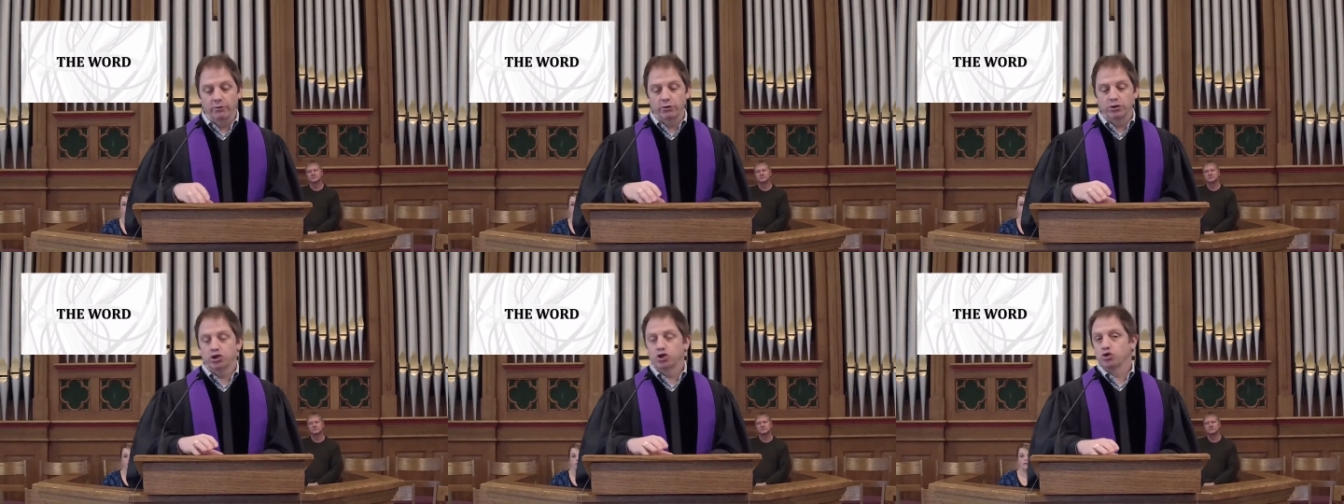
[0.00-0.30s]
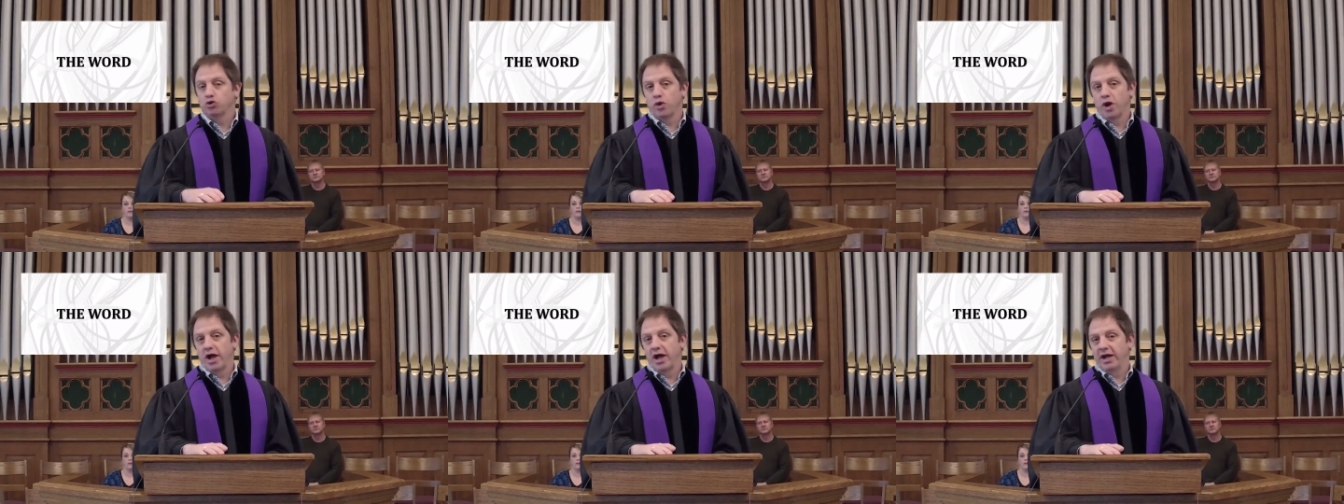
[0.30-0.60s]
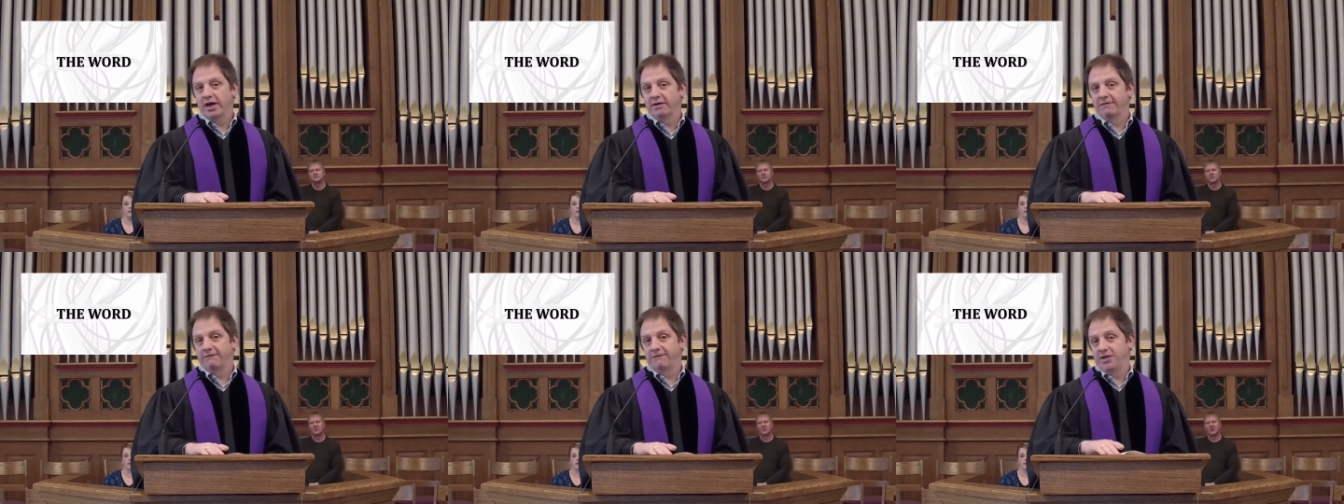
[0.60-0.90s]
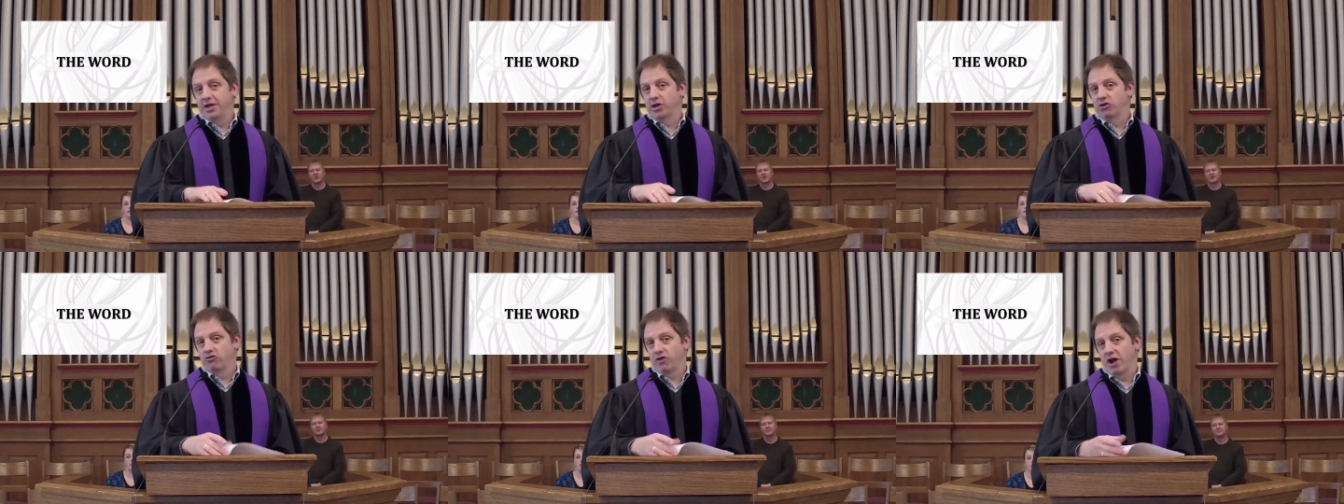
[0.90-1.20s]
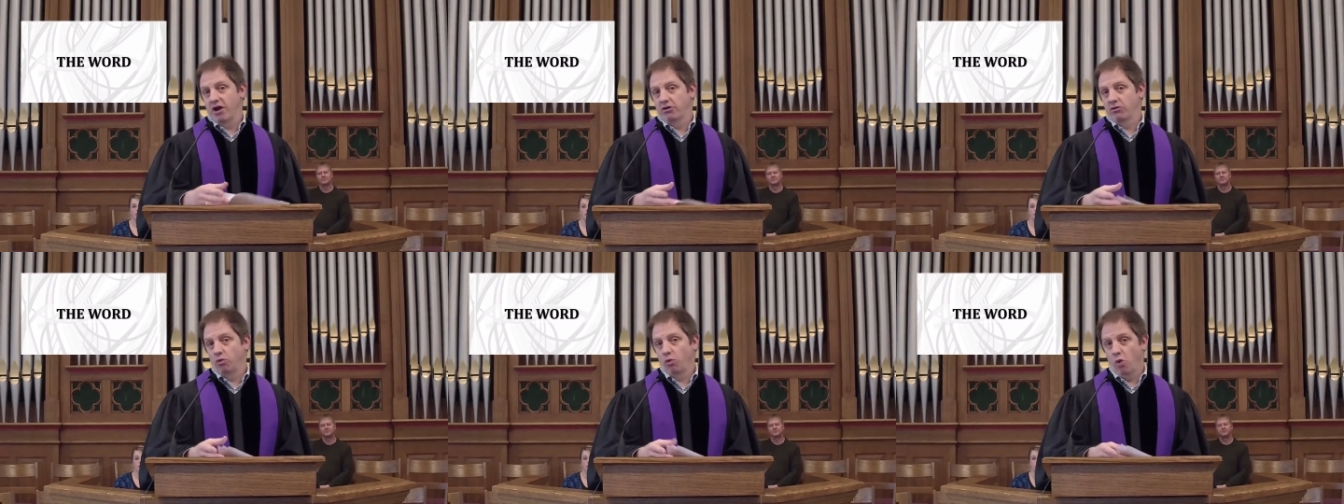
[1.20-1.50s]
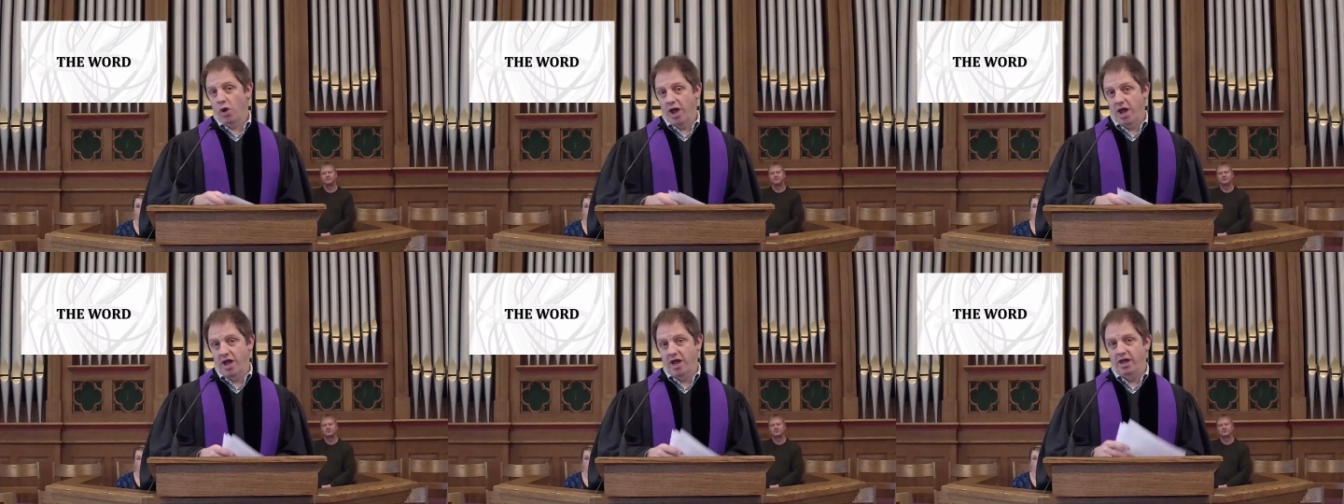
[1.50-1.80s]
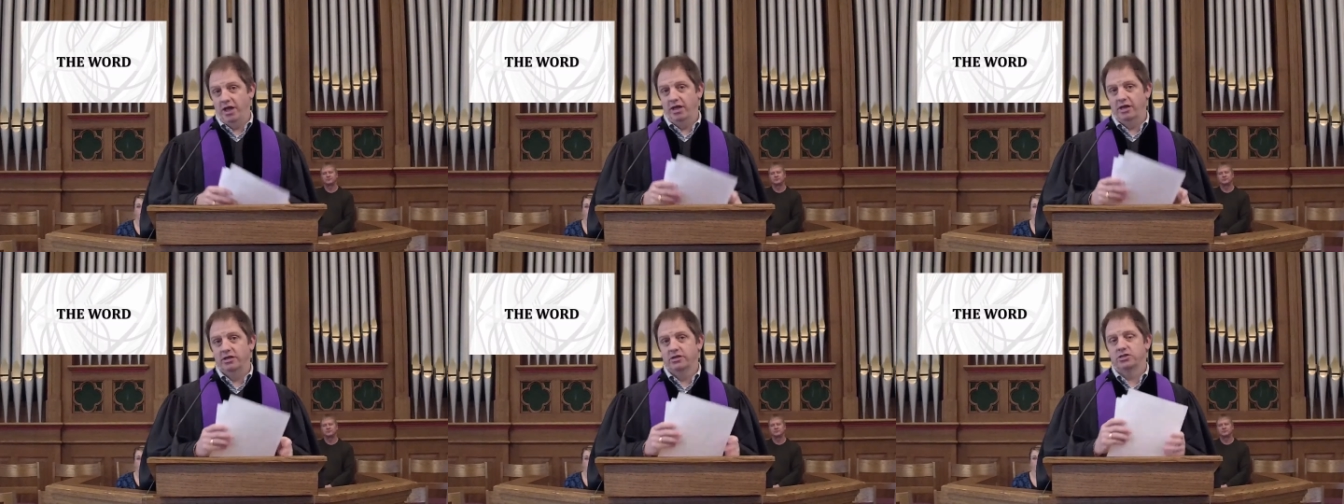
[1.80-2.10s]
we're trying to figure out a
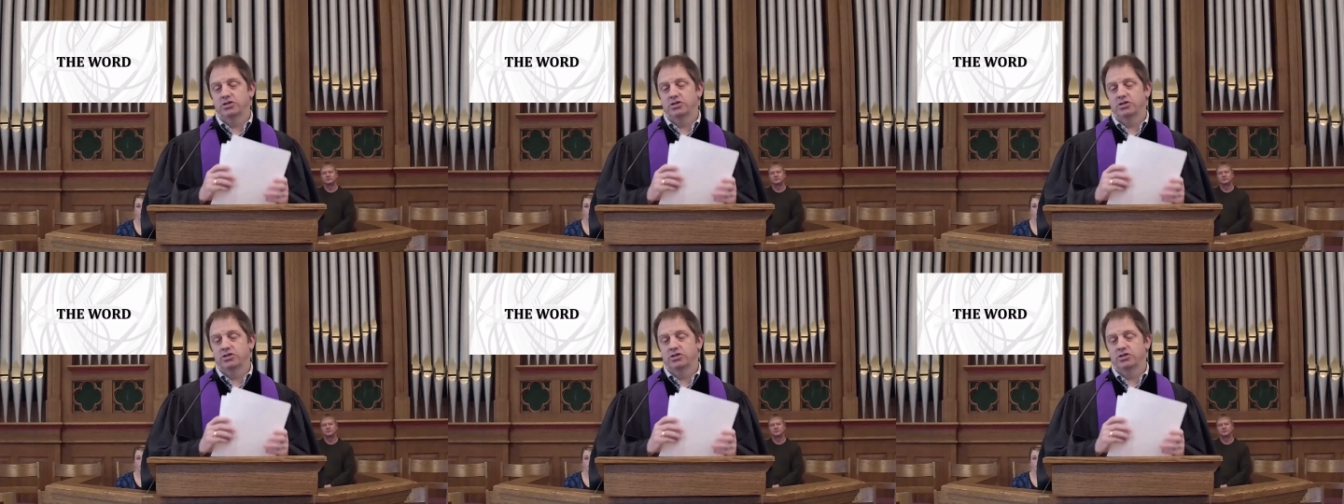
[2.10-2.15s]
way